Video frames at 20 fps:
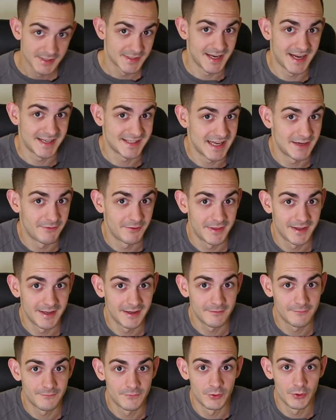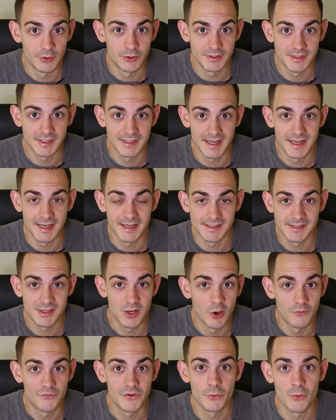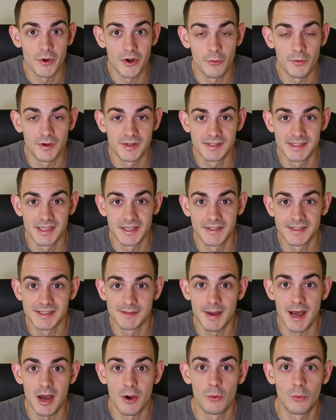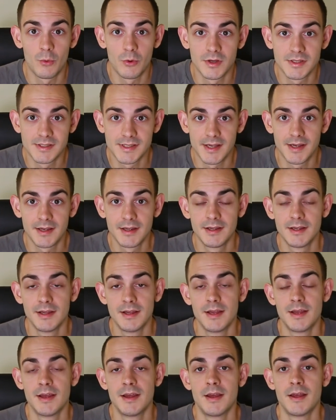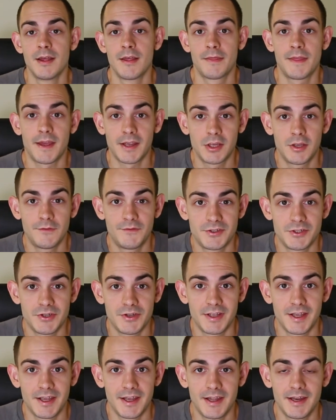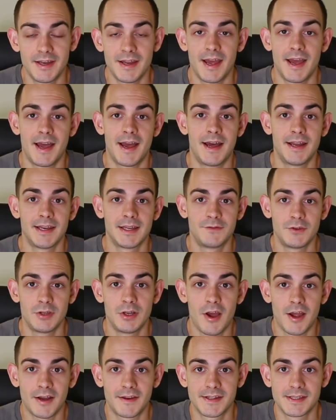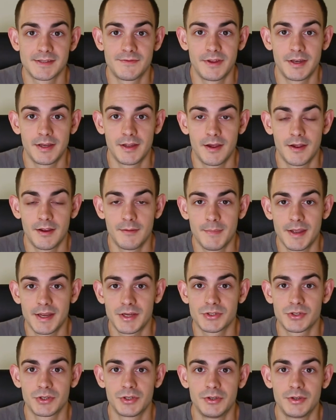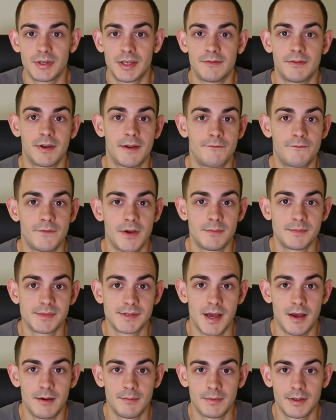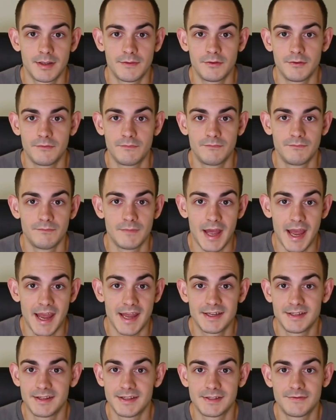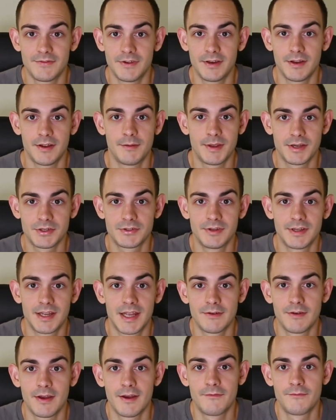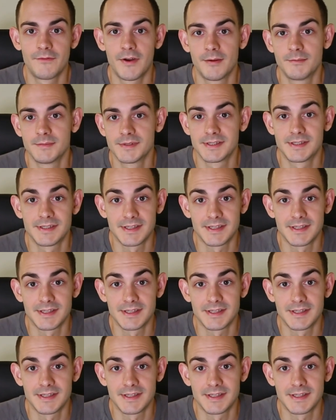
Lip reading: So that's everything for today's Coffee 101 series about water. Thank you for tuning in, and if you like this video, make sure you give it a thumbs up. If you hated this video, make sure you give it a thumbs